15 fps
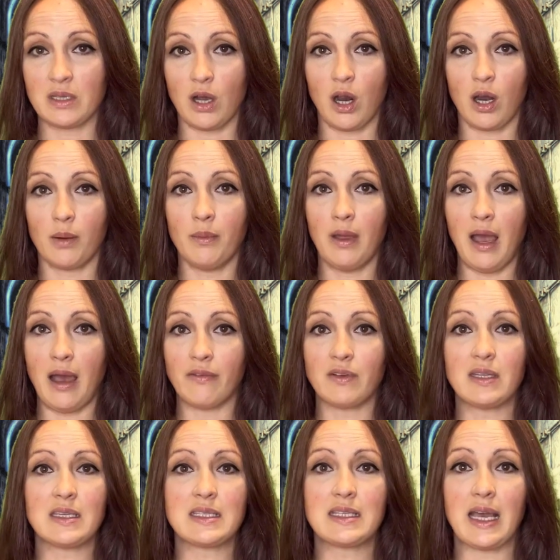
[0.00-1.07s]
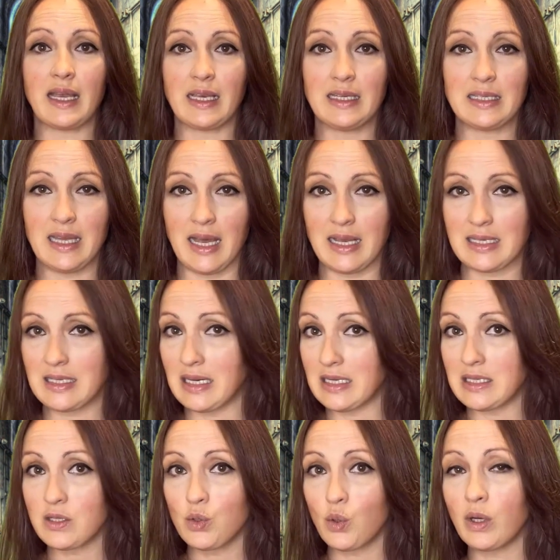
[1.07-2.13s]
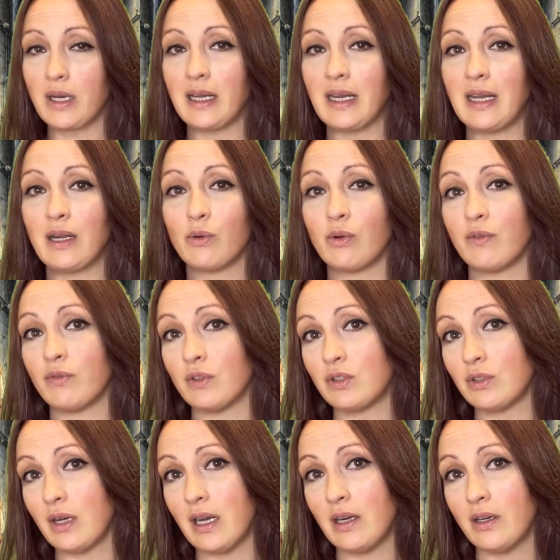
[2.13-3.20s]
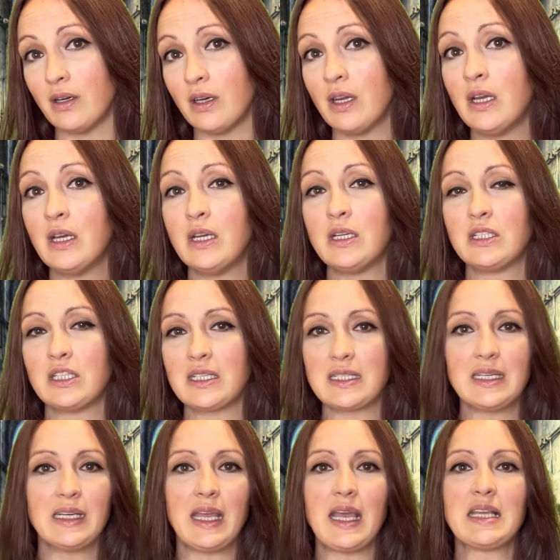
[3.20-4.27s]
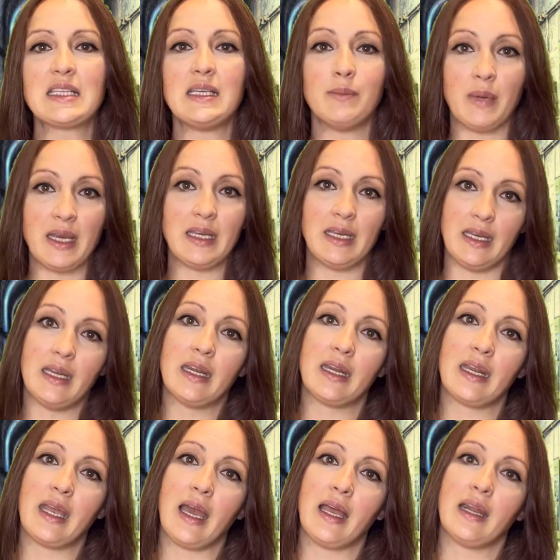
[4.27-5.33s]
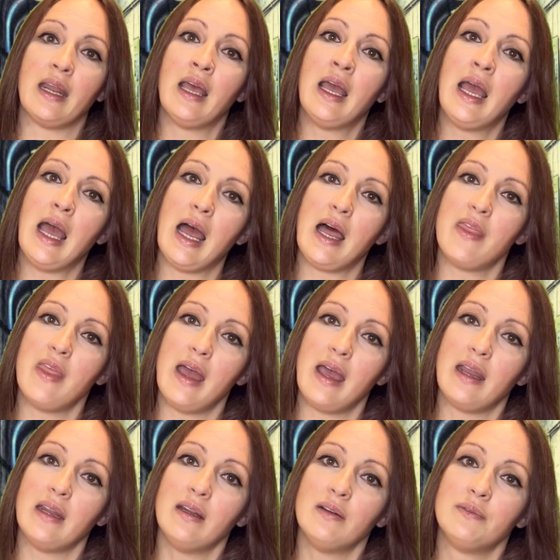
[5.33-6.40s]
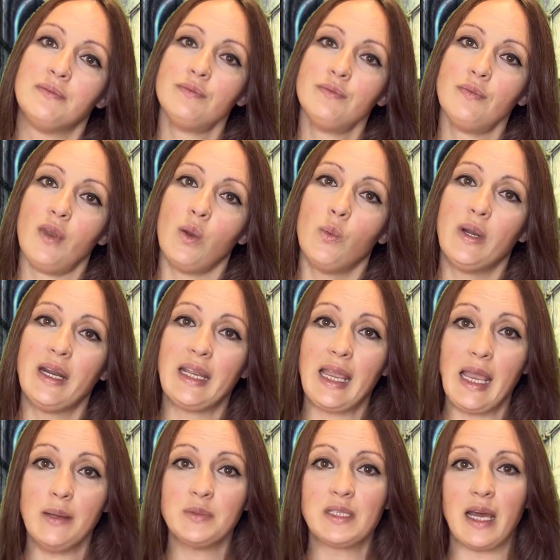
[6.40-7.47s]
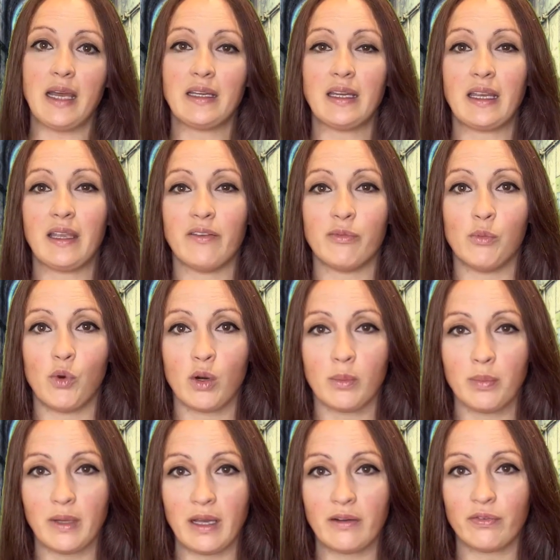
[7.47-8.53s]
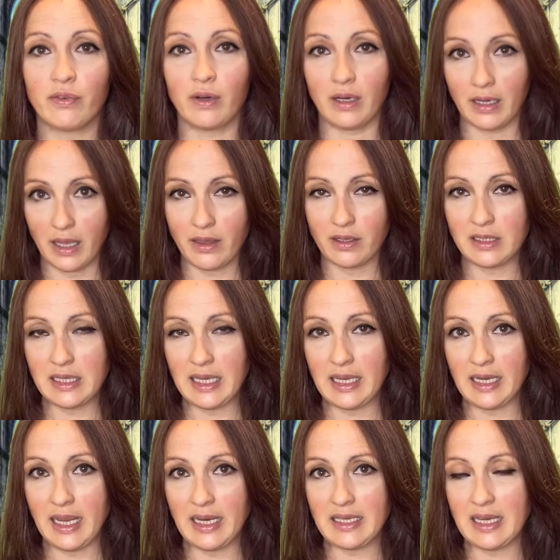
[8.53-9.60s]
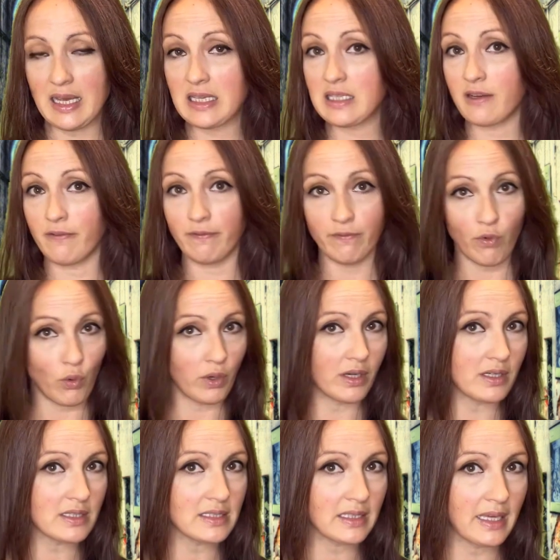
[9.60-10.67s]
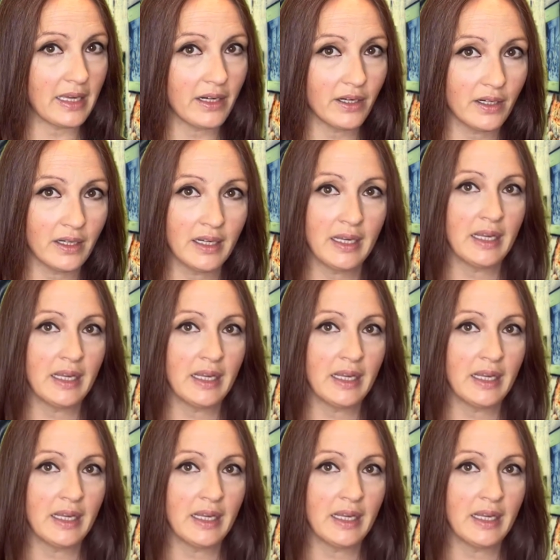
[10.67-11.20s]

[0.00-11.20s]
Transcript: arm after the second test and stored it in a refrigerator just in case he might need it again. And then, when it came time to give more blood for another DNA test 4 years later,